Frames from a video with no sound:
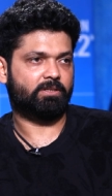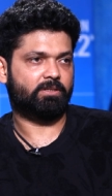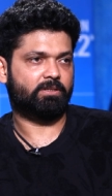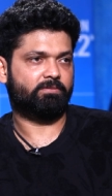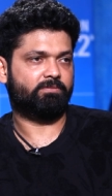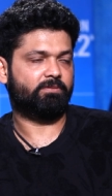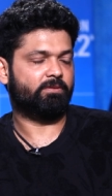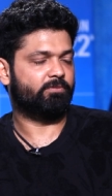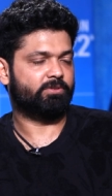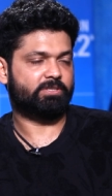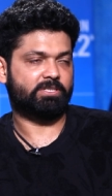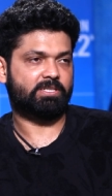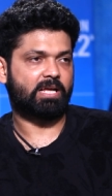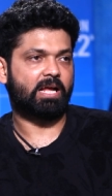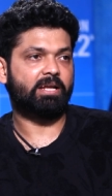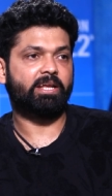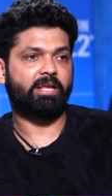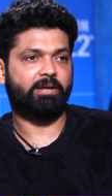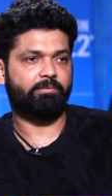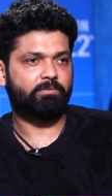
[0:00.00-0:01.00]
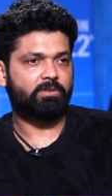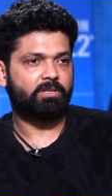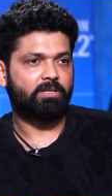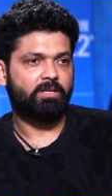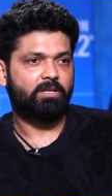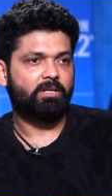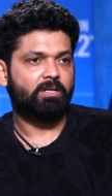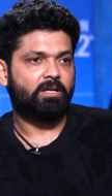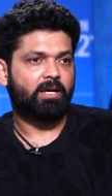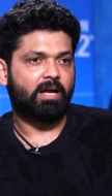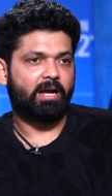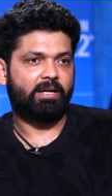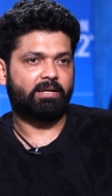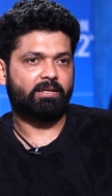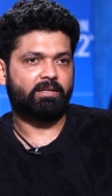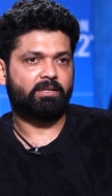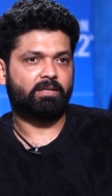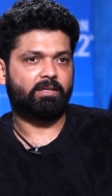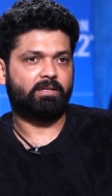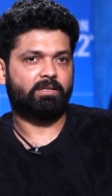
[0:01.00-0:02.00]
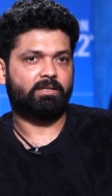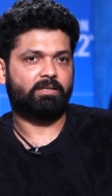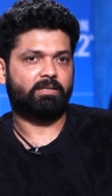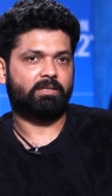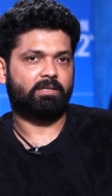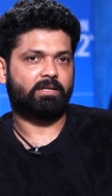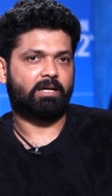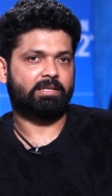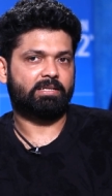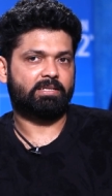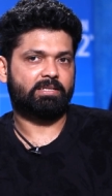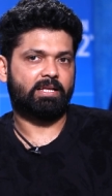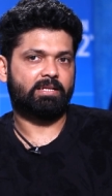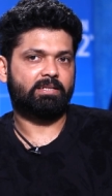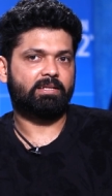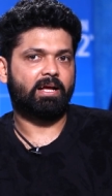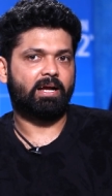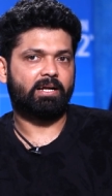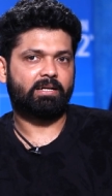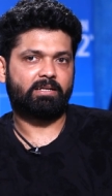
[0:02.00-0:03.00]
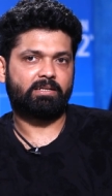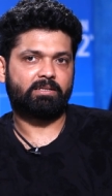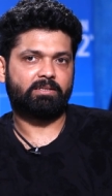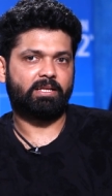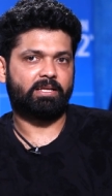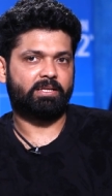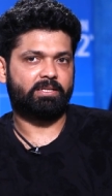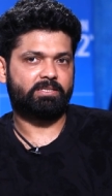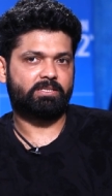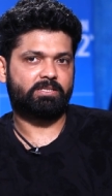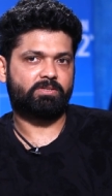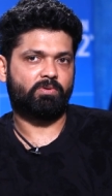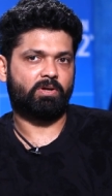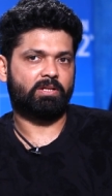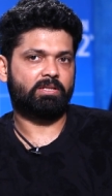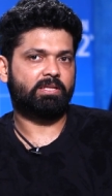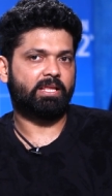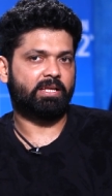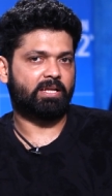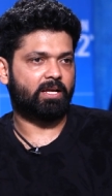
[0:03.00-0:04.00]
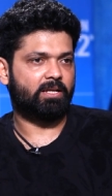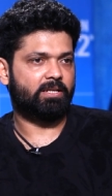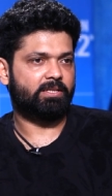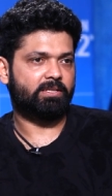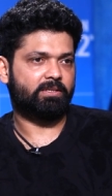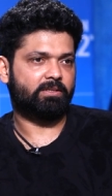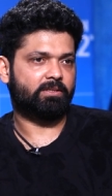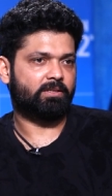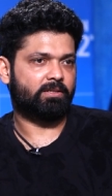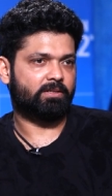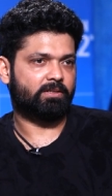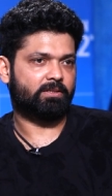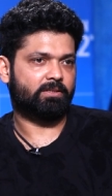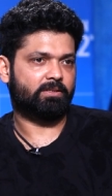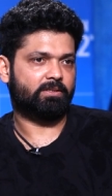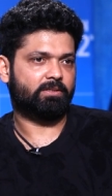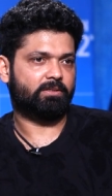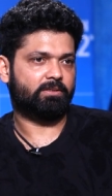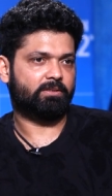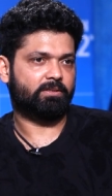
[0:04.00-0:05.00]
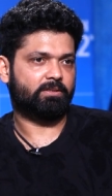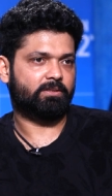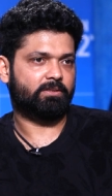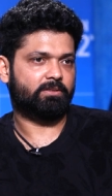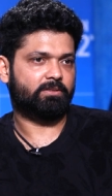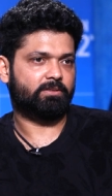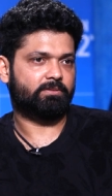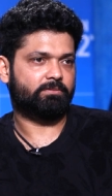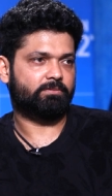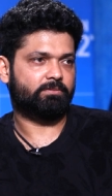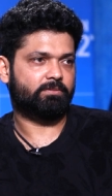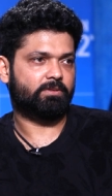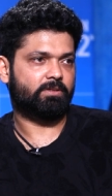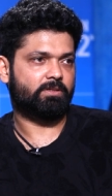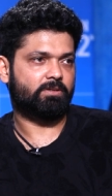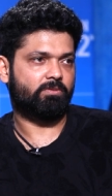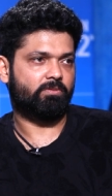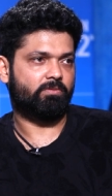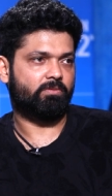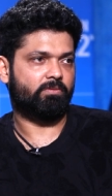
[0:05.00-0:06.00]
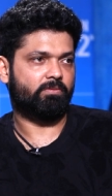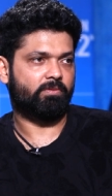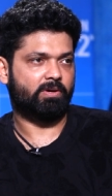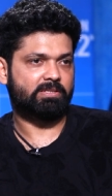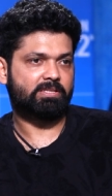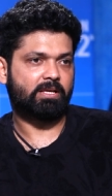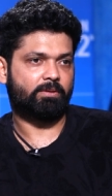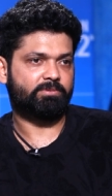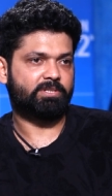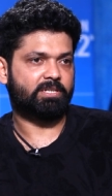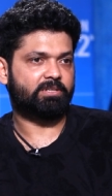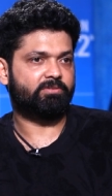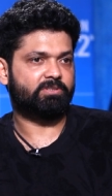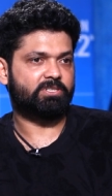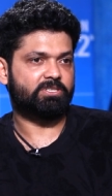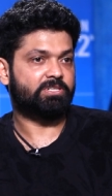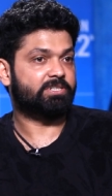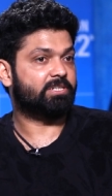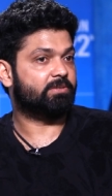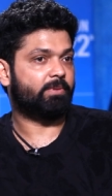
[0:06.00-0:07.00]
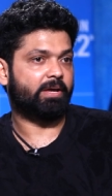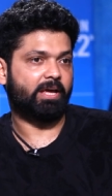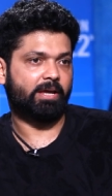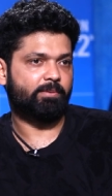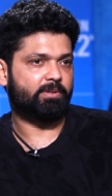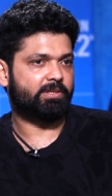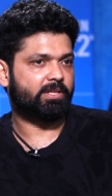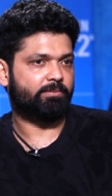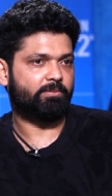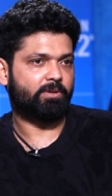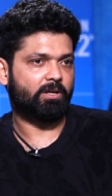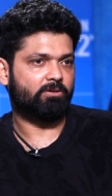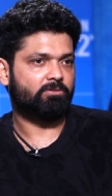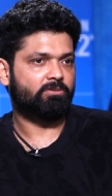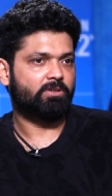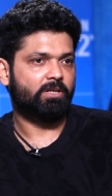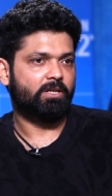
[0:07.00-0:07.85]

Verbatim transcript: film which is unnamed, and uh, other than that there is one Tenali, uh, one subject which is written by Hemanth M. Rao.